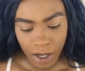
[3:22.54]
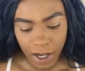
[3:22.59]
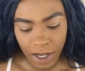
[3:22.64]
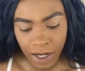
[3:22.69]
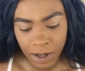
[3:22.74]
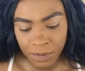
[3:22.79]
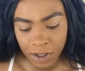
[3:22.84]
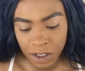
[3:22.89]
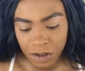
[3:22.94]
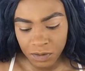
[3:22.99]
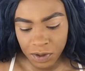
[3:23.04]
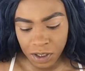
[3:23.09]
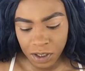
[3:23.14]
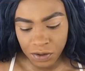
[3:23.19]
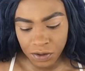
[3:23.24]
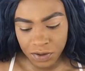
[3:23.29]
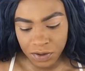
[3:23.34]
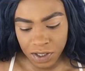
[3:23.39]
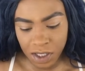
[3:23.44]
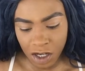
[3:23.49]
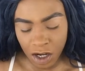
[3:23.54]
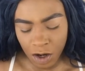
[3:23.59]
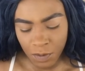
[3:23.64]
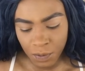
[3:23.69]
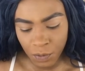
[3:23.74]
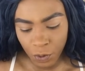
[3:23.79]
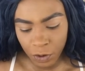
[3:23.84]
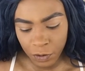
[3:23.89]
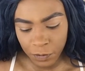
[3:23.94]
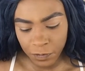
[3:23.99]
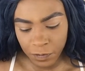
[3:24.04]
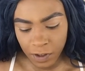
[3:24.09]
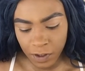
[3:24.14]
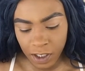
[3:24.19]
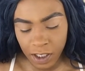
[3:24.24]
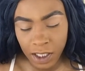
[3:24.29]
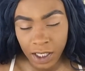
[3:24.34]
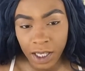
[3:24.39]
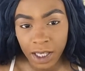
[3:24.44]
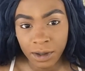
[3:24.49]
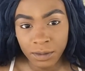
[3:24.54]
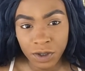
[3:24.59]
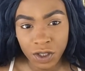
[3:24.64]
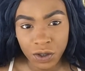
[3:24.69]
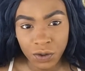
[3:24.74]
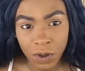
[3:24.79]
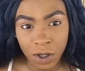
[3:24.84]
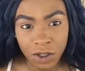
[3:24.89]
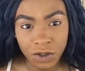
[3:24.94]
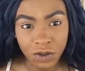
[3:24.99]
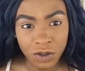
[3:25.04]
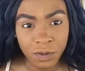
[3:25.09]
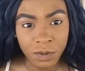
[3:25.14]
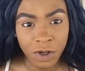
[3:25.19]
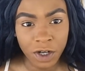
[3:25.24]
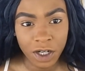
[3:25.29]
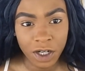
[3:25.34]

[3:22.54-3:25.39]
And I'm going to be using a Morphe N200